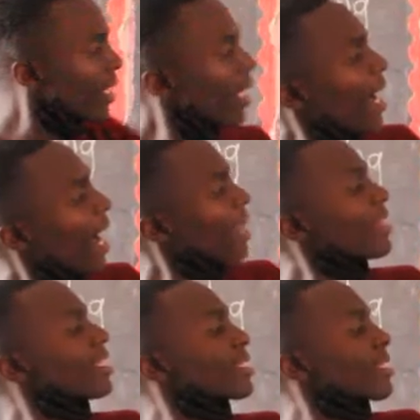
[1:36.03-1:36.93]

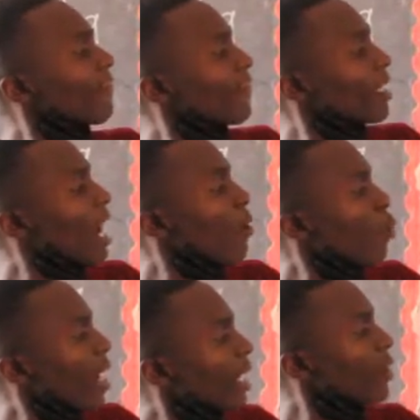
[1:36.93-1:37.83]
and this
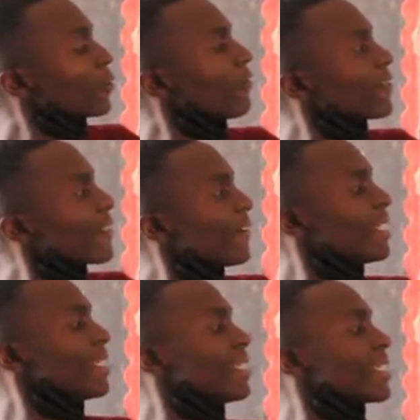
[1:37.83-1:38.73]
1 out of
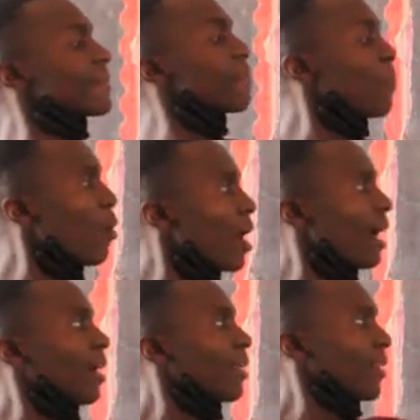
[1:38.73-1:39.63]
7 is
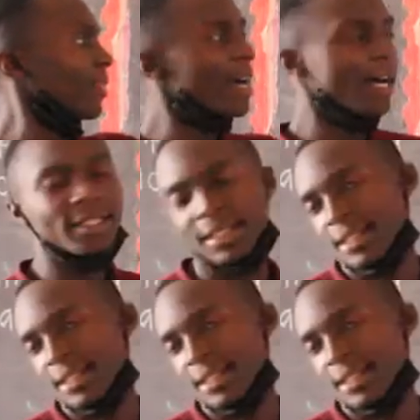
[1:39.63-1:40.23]
smaller than